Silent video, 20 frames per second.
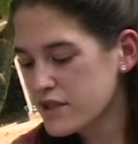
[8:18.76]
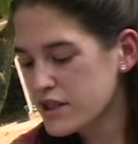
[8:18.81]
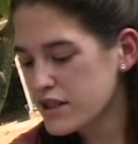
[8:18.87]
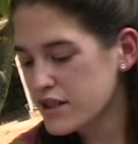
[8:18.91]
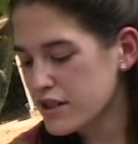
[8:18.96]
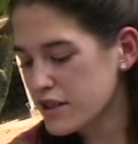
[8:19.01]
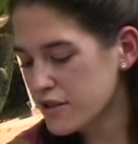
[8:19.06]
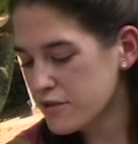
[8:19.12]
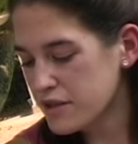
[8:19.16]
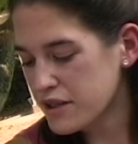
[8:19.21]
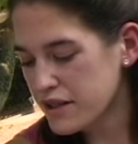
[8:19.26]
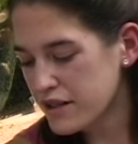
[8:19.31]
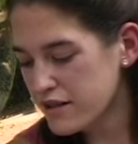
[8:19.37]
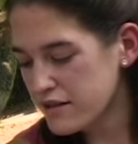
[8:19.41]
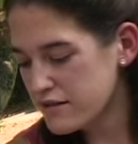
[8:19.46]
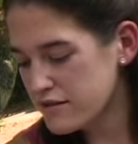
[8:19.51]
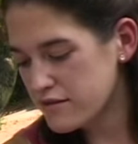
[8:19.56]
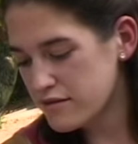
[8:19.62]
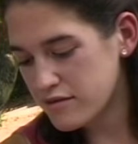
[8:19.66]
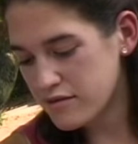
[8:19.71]
you know,
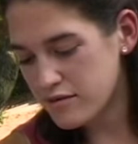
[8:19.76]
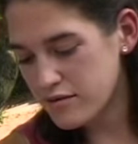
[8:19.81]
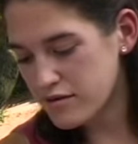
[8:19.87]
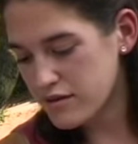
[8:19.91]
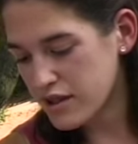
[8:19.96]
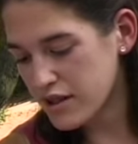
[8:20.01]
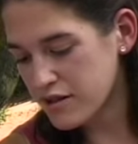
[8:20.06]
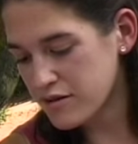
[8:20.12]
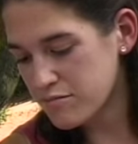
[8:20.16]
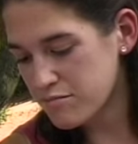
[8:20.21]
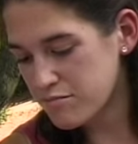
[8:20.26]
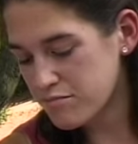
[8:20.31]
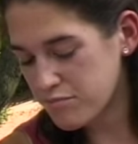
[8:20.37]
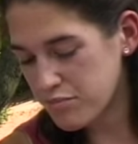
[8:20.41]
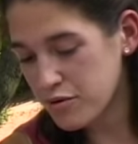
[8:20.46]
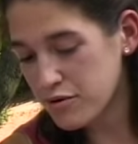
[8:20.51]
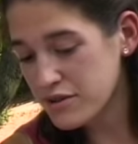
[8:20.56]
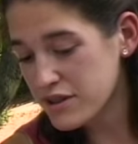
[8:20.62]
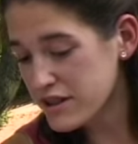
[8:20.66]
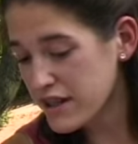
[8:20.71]
he
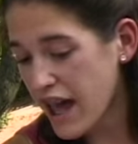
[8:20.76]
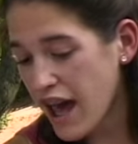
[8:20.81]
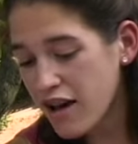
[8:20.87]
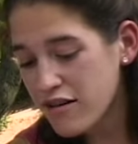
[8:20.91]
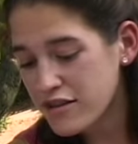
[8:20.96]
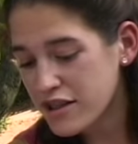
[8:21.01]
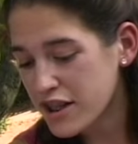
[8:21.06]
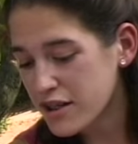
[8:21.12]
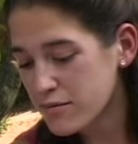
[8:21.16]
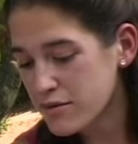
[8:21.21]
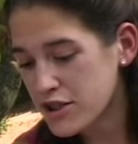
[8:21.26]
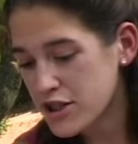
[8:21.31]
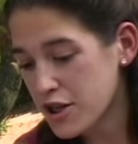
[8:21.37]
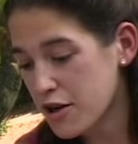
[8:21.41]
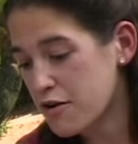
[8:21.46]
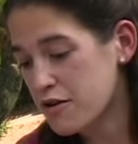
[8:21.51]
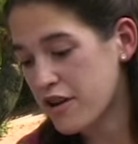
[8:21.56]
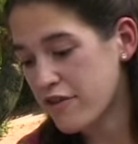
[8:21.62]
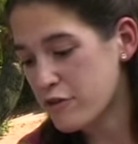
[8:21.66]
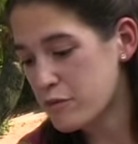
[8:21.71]
pulled it out and he was
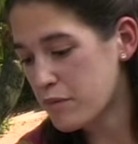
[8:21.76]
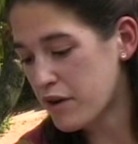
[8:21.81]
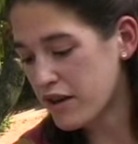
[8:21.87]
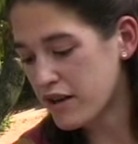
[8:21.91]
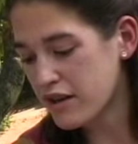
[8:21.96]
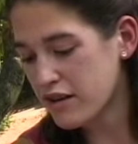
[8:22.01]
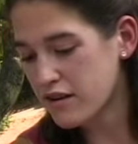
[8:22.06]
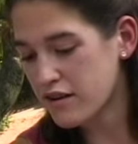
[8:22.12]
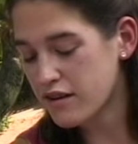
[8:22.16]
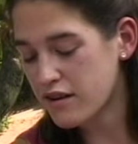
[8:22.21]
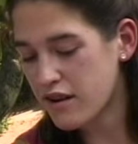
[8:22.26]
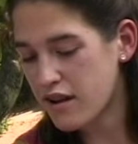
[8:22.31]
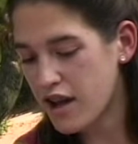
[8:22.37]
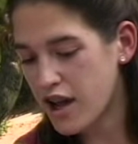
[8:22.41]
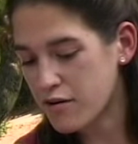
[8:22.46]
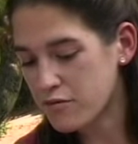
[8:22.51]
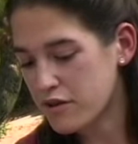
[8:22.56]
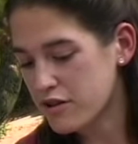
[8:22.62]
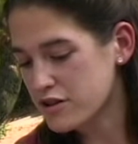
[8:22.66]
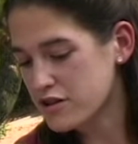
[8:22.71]
showing everybody, and
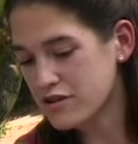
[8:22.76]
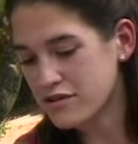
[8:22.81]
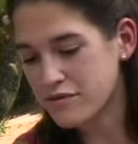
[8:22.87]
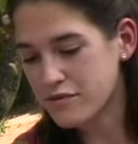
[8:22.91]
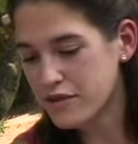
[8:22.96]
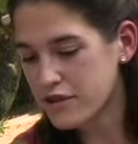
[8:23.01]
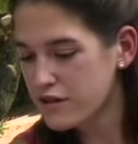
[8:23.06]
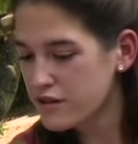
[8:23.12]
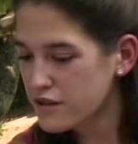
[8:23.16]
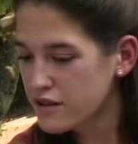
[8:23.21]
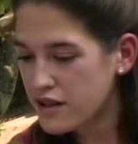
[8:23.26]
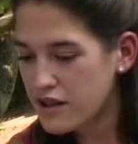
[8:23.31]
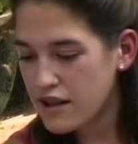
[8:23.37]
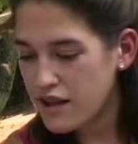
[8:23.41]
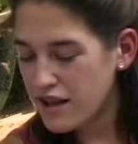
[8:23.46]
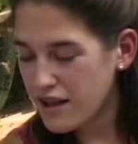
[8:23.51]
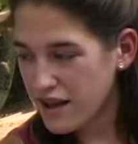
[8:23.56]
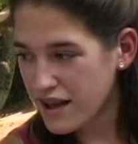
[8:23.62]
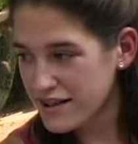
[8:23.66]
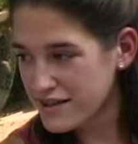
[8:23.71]
I walked over and
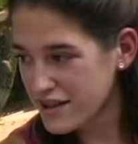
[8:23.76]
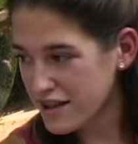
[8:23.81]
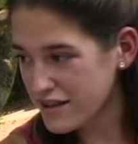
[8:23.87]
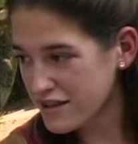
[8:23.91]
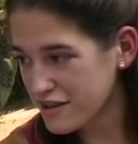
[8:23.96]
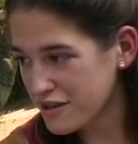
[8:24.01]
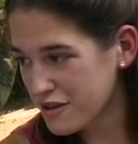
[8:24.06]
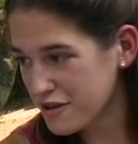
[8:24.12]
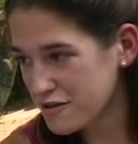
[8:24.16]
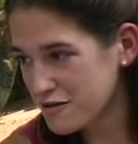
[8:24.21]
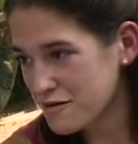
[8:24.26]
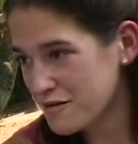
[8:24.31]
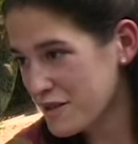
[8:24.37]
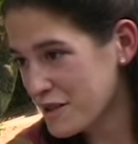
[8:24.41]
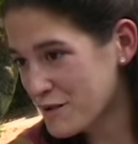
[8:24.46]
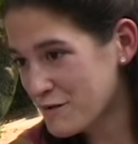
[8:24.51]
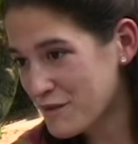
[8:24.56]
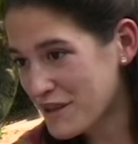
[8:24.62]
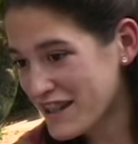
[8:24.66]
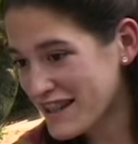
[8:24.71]
I said, you know,
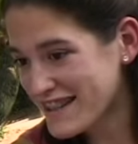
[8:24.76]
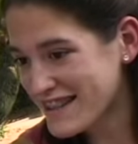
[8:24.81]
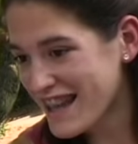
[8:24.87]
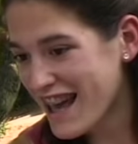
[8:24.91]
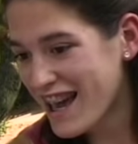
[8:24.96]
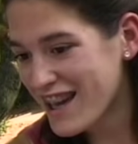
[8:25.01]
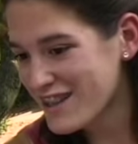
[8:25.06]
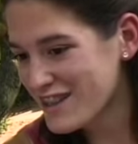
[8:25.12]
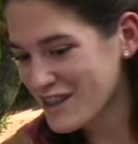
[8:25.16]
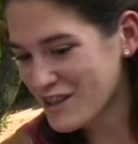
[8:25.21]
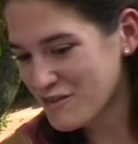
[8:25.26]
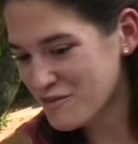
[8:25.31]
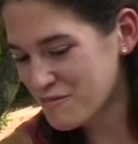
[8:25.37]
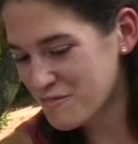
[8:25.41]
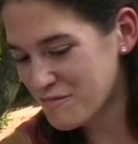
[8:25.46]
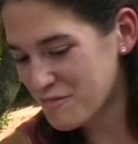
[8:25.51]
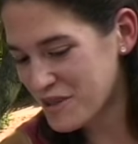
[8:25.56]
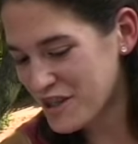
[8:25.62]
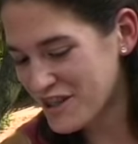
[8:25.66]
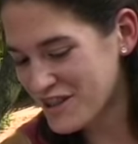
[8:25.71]
like, what is that? Like,
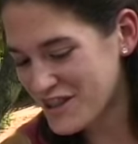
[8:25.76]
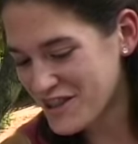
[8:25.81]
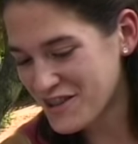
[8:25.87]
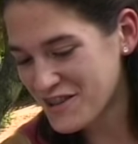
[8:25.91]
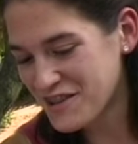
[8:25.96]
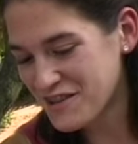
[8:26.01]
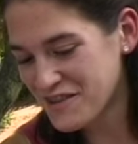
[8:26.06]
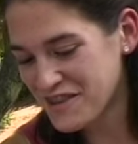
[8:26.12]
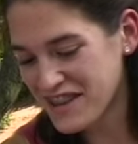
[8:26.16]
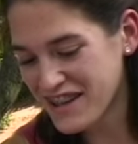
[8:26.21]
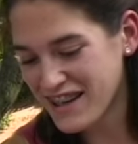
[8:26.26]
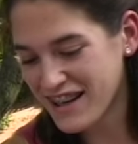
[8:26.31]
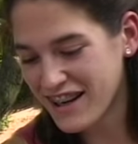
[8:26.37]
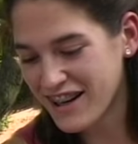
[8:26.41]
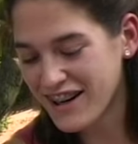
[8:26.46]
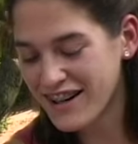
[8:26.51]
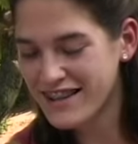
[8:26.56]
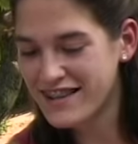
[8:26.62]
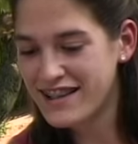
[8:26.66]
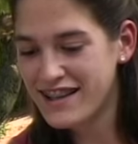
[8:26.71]
what are you doing with it
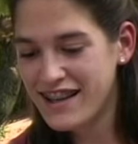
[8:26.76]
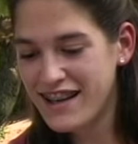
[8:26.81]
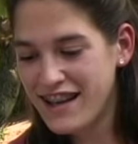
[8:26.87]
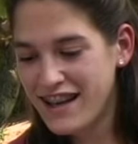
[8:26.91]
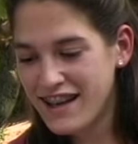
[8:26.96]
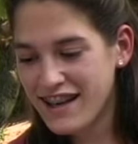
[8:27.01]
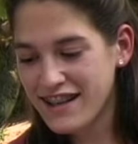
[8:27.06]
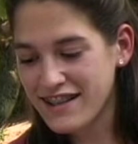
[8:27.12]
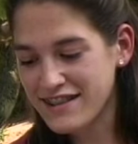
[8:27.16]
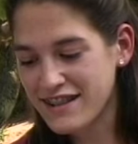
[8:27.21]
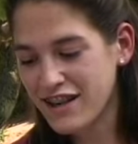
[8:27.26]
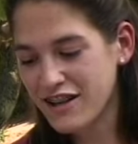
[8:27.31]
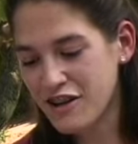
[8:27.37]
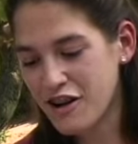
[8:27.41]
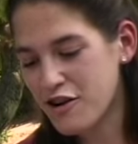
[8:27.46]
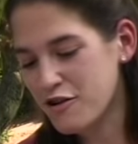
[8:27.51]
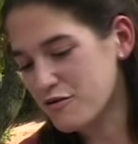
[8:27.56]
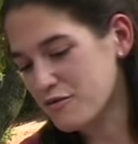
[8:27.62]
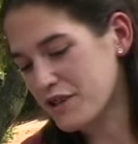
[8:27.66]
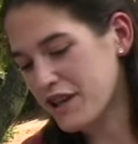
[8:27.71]
here? And he's like,
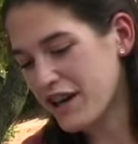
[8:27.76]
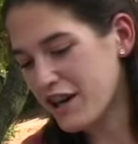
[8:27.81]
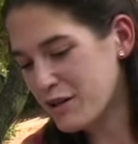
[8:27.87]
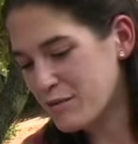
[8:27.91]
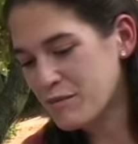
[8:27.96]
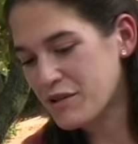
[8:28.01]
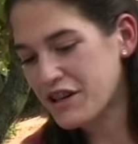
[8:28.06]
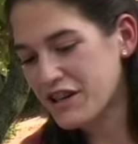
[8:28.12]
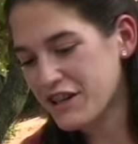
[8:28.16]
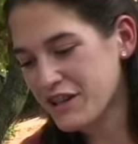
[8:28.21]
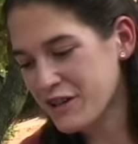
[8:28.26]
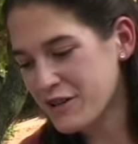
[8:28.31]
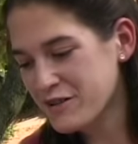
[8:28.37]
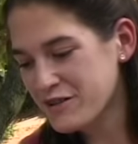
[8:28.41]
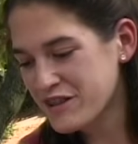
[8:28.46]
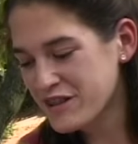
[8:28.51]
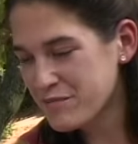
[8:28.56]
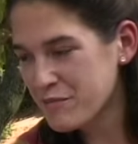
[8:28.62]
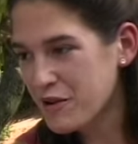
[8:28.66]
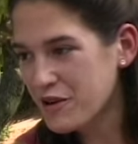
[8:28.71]
oh yeah, I'm gonna
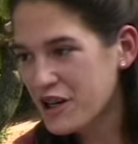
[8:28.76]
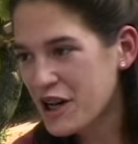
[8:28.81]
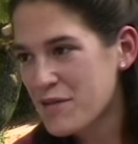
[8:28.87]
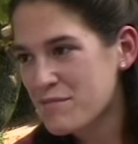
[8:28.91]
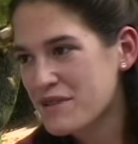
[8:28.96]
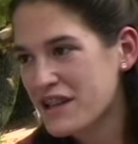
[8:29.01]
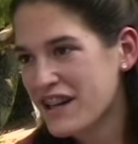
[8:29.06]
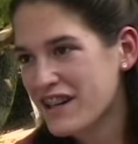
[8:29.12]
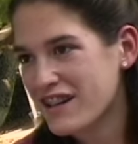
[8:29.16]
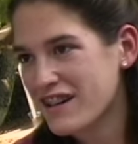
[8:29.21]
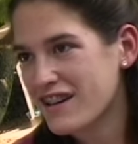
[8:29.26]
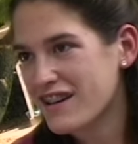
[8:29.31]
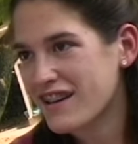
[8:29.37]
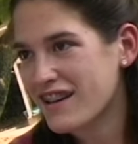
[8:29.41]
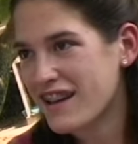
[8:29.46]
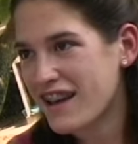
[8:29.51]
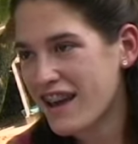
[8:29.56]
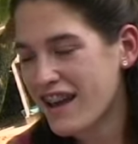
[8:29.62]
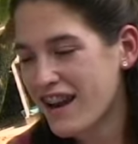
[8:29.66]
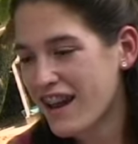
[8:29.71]
go smoke up
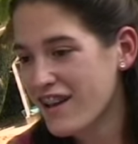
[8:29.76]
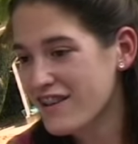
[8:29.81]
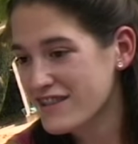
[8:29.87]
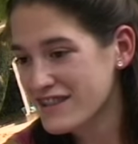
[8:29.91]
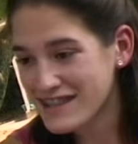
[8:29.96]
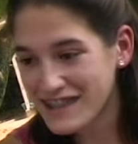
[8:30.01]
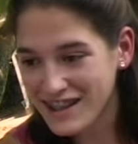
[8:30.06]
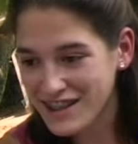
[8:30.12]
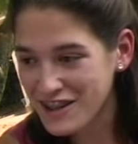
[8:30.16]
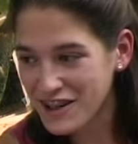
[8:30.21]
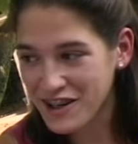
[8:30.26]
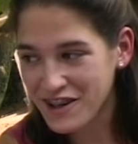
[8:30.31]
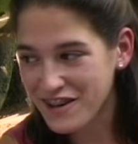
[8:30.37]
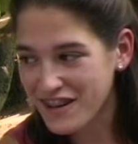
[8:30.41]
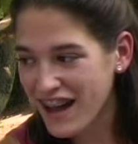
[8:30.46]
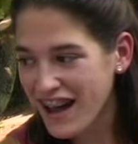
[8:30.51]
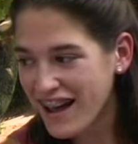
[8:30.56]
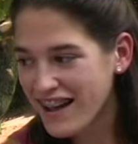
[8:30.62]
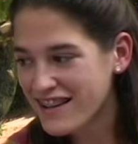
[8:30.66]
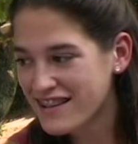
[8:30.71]
later. And I was like, no,
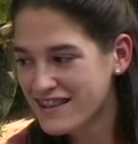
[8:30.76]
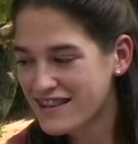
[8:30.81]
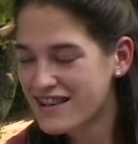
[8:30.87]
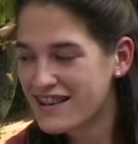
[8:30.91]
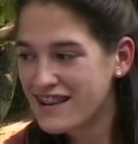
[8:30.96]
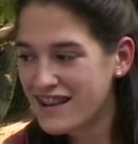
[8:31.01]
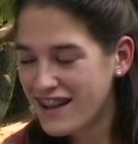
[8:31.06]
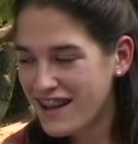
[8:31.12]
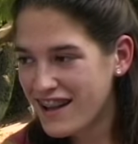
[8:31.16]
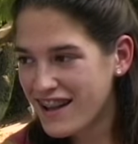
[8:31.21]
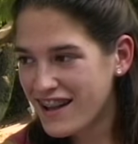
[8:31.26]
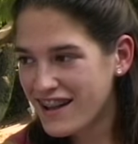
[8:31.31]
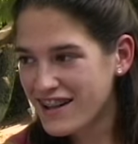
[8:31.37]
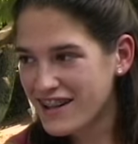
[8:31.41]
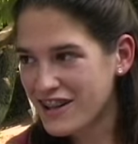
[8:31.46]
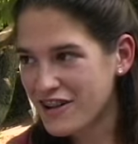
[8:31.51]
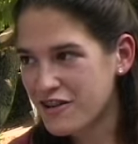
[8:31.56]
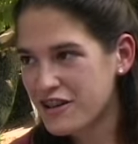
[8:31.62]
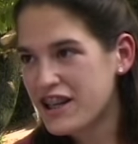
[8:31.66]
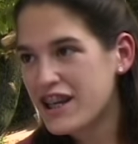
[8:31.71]
you're not. And,
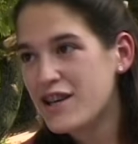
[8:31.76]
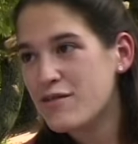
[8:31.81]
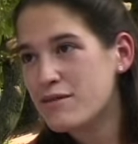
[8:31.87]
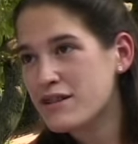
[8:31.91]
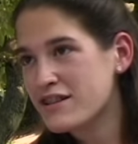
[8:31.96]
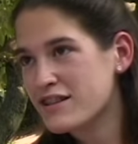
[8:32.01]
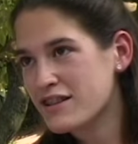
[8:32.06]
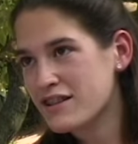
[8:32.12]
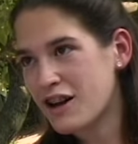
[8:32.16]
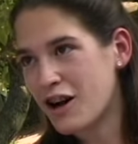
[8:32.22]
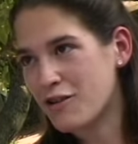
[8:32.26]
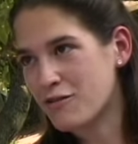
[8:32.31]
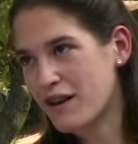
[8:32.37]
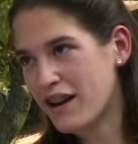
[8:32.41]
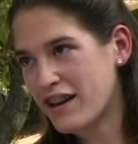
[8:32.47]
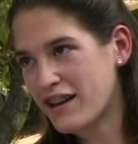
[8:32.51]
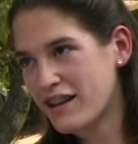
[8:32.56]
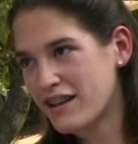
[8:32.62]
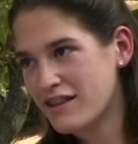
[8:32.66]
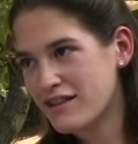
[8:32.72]
you know, and he was
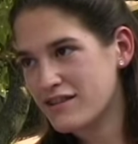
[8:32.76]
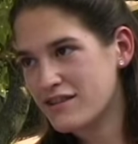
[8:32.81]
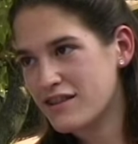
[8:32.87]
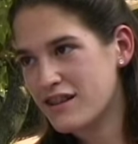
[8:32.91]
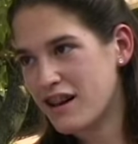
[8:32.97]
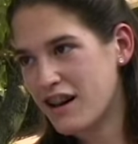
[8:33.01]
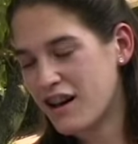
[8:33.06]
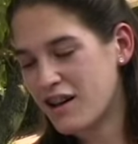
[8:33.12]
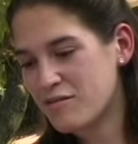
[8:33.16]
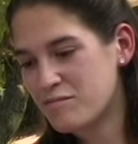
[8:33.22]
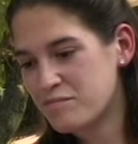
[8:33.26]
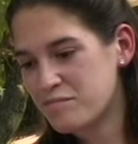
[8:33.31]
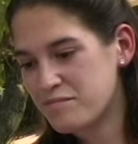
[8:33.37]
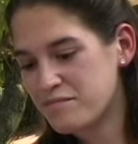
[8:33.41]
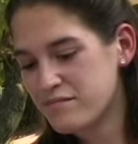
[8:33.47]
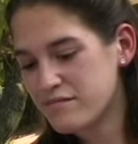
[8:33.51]
already, I